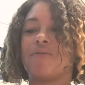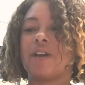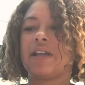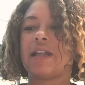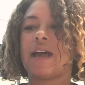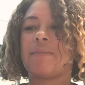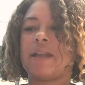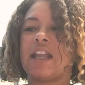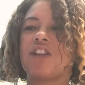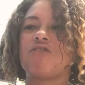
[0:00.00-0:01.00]
bring it up,
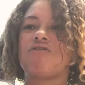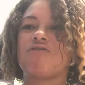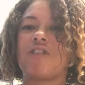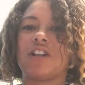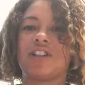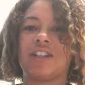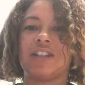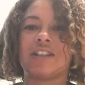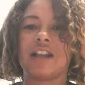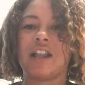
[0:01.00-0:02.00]
and it
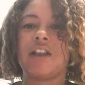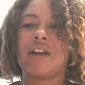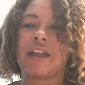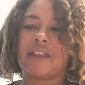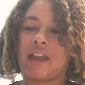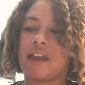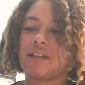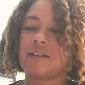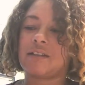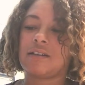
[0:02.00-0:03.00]
crushes. Look at that.
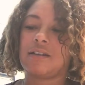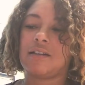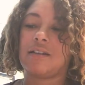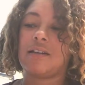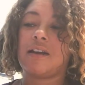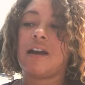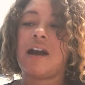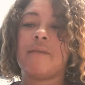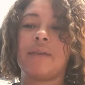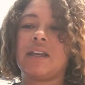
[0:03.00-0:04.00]

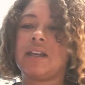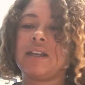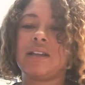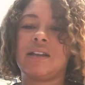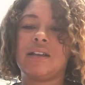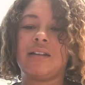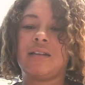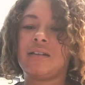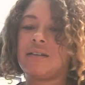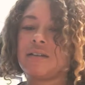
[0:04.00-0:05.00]
I mean,
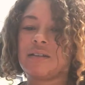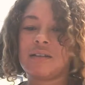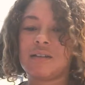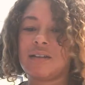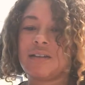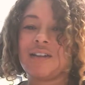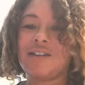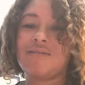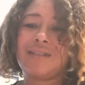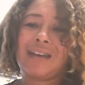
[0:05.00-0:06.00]

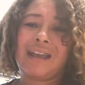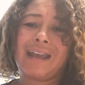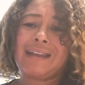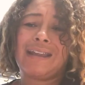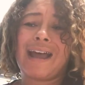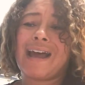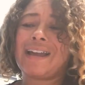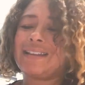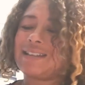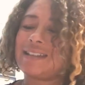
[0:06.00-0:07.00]
you
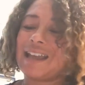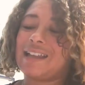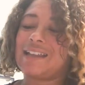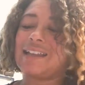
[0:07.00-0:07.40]
cannot say